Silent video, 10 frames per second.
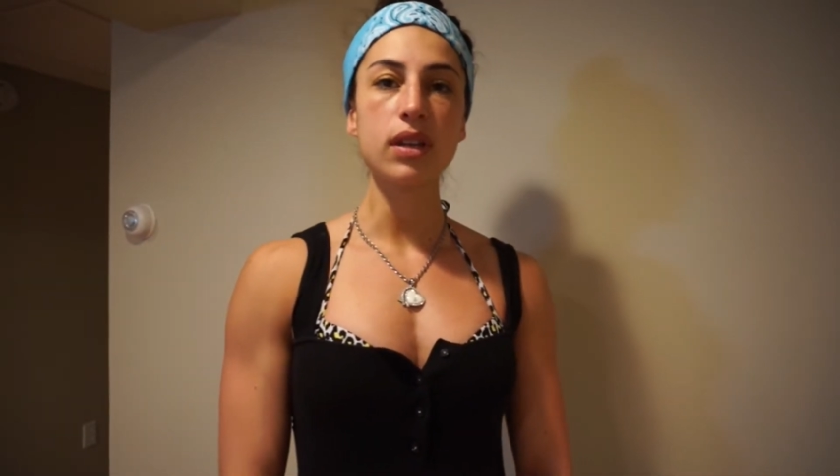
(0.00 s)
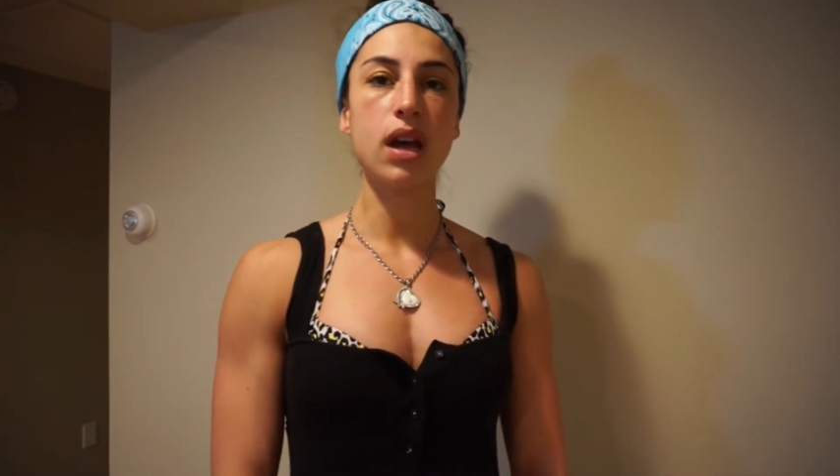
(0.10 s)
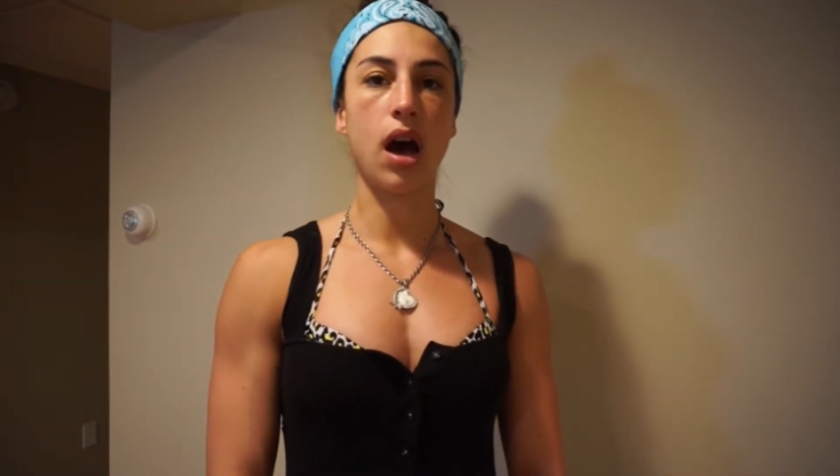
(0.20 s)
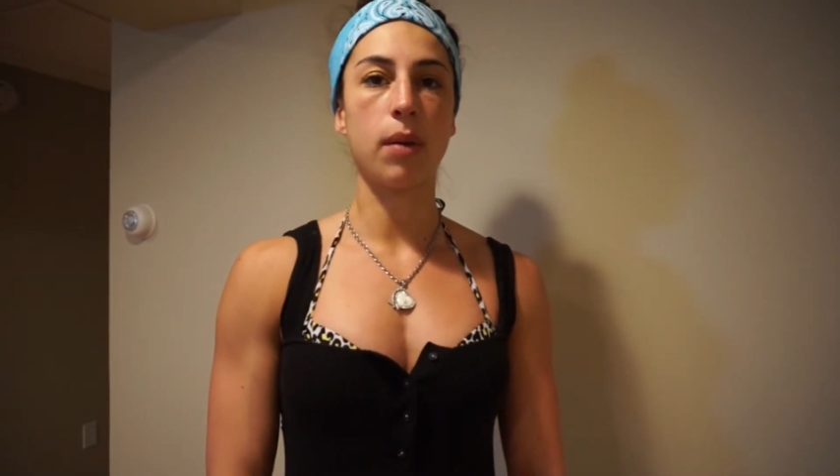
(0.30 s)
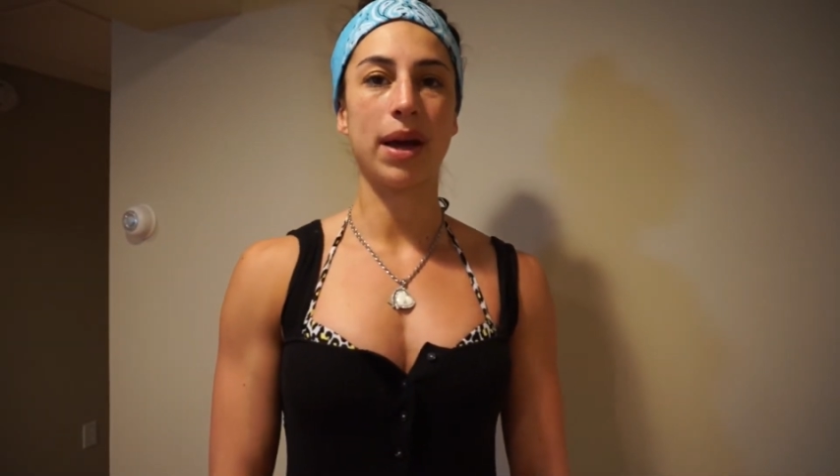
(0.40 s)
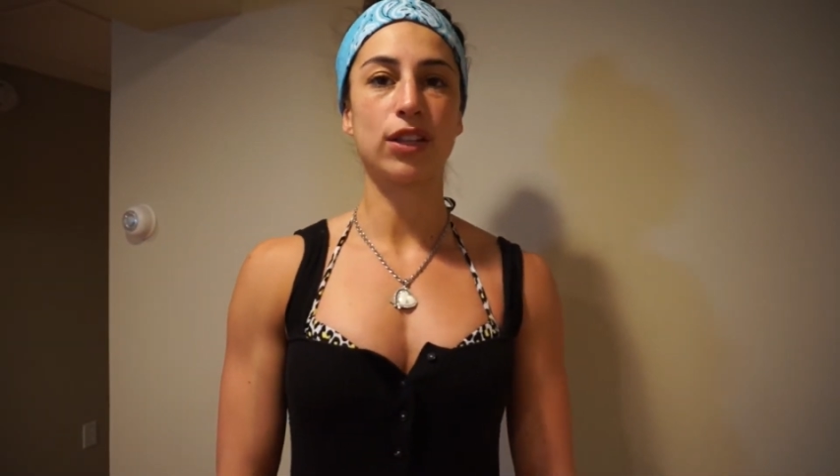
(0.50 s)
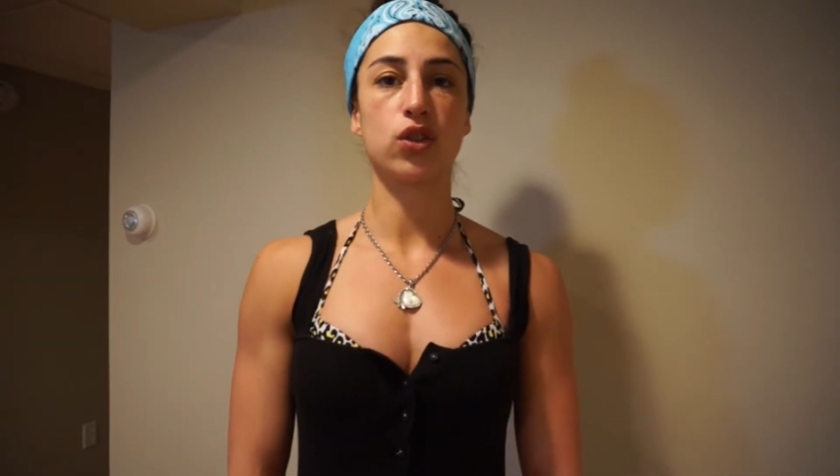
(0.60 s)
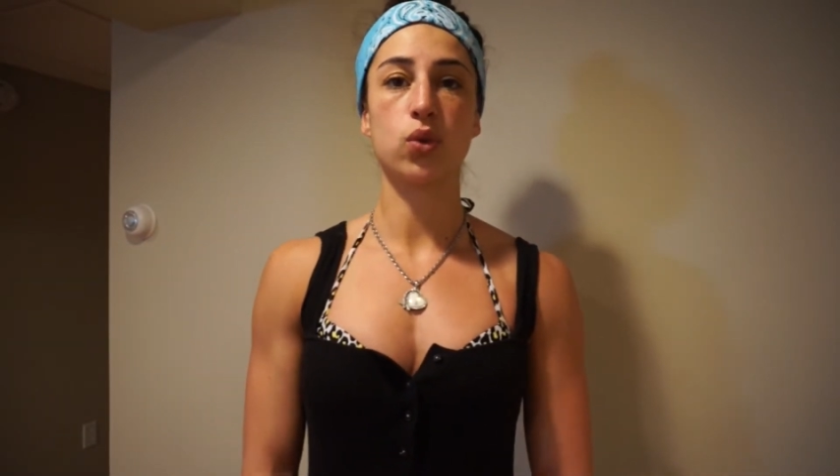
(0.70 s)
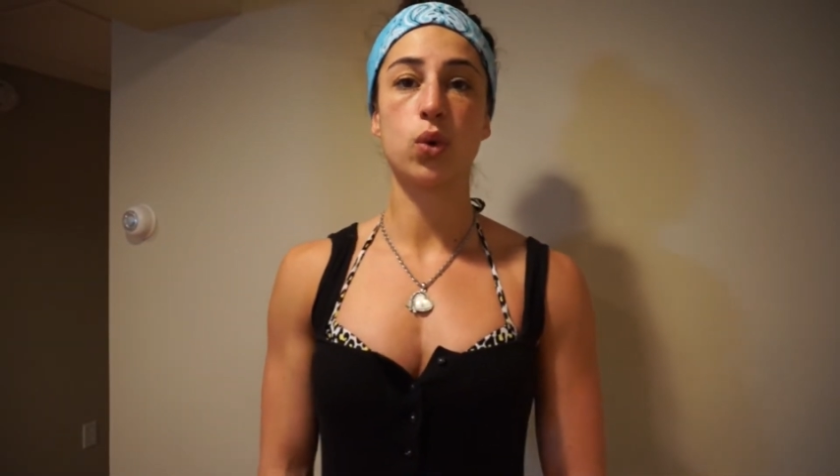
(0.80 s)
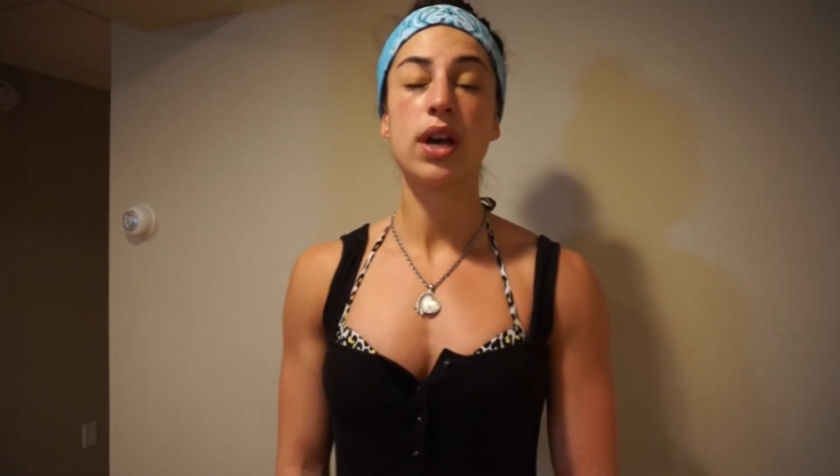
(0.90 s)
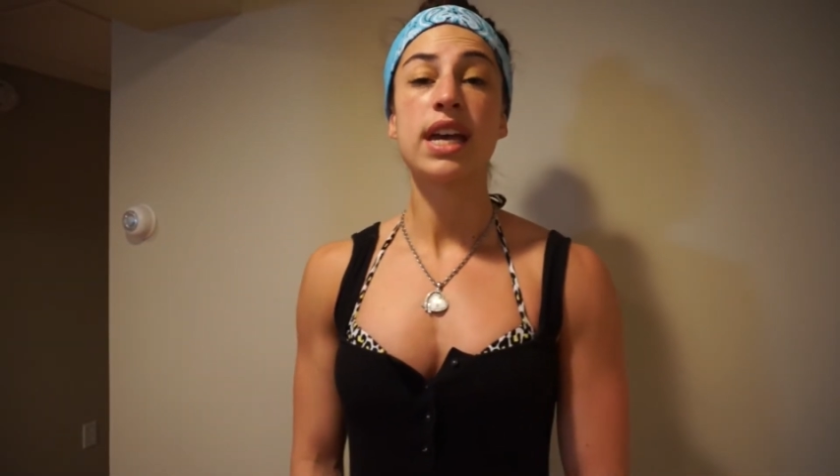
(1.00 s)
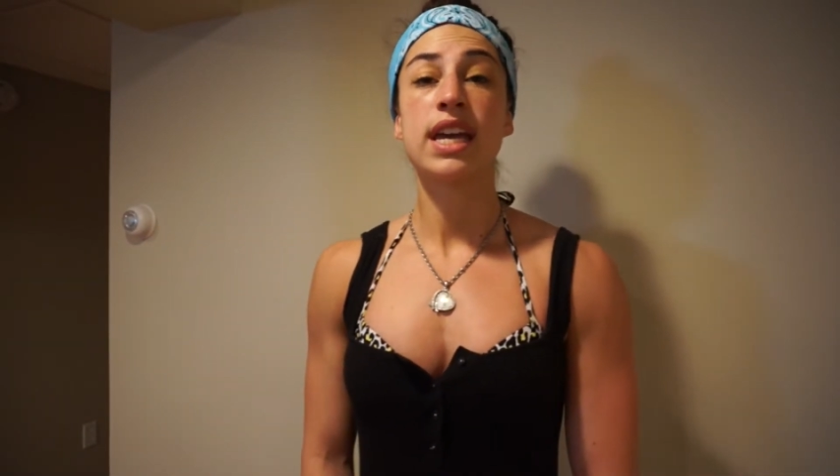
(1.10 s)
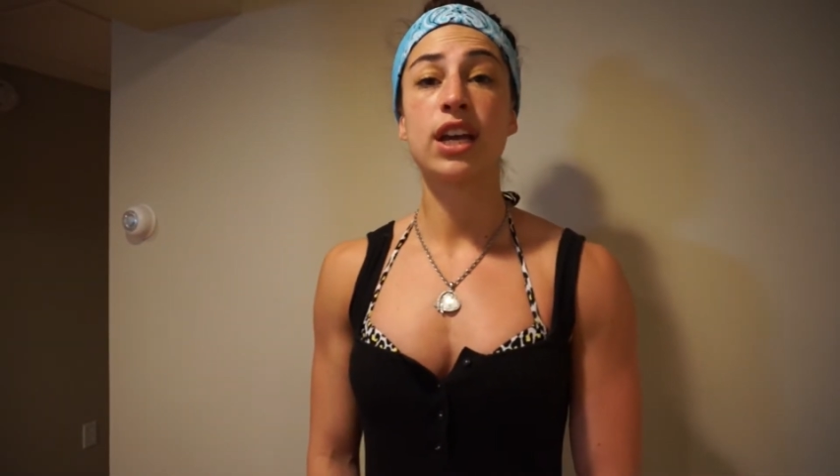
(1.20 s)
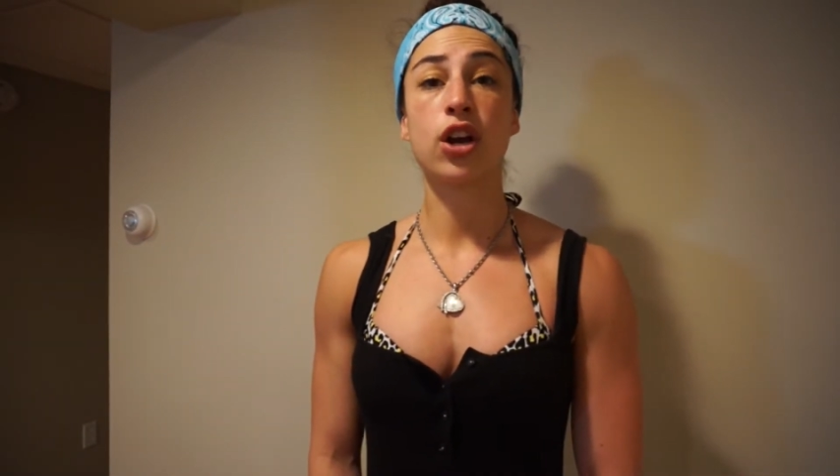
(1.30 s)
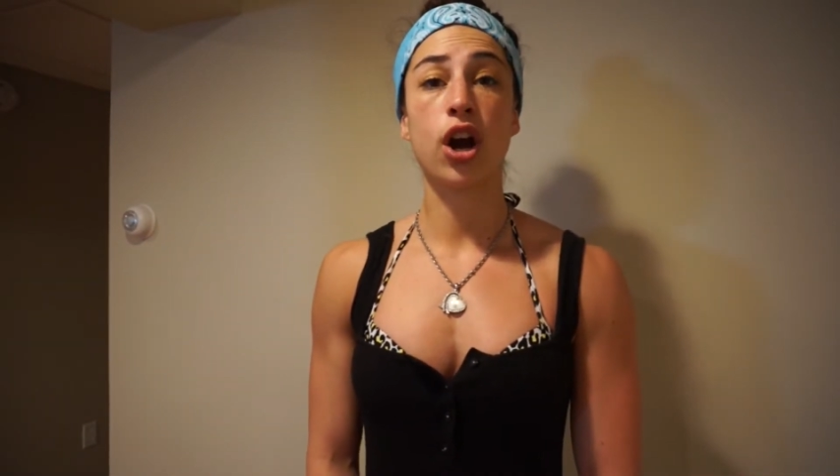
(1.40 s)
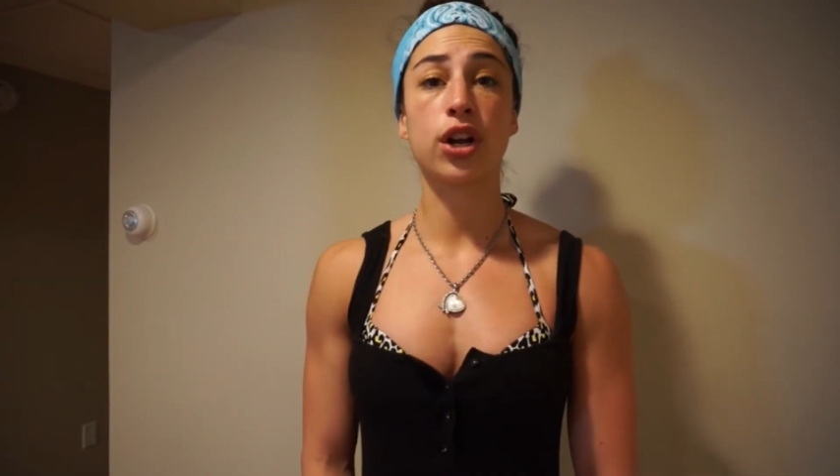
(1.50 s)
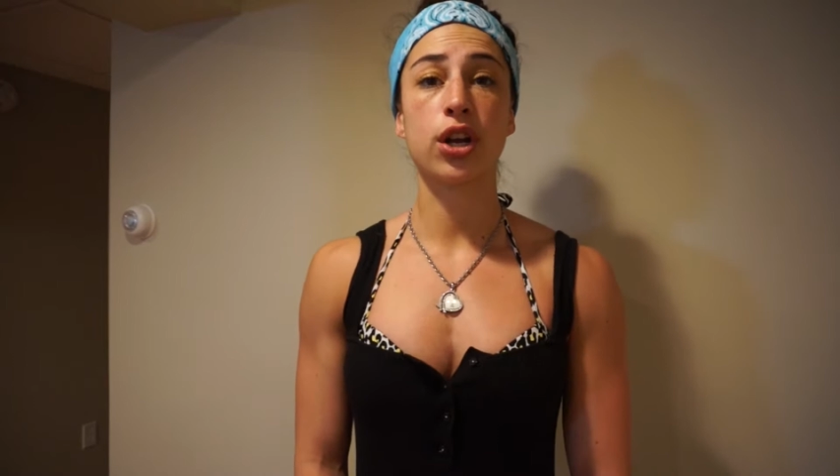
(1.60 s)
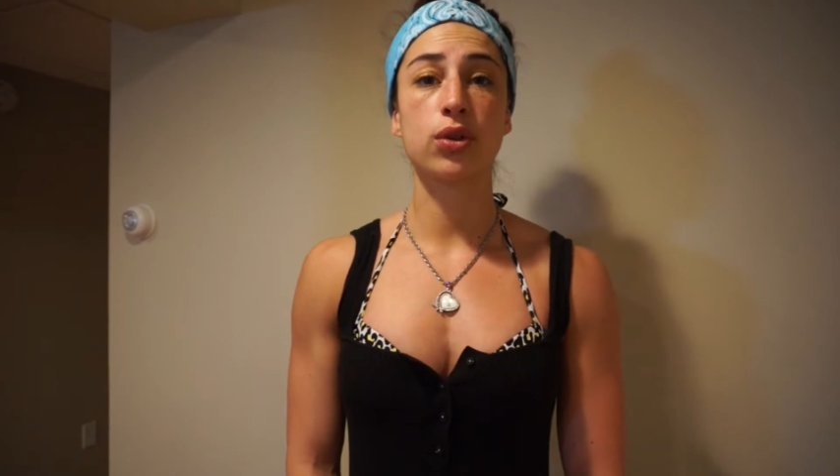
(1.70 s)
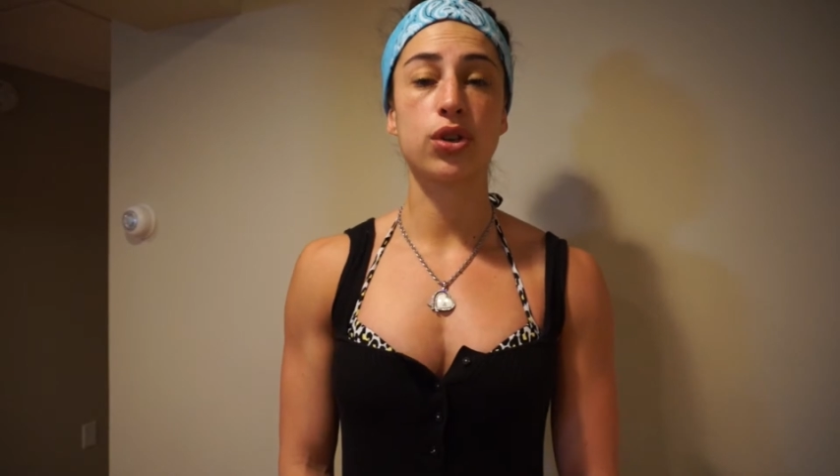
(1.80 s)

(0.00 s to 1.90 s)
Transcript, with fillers: Um, I do HIIT cardio